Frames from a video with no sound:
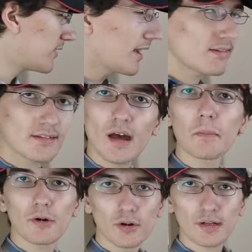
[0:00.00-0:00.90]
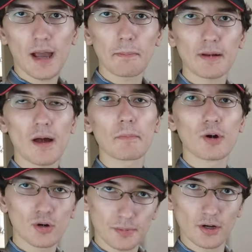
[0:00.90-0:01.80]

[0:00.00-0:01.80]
a desktop or laptop or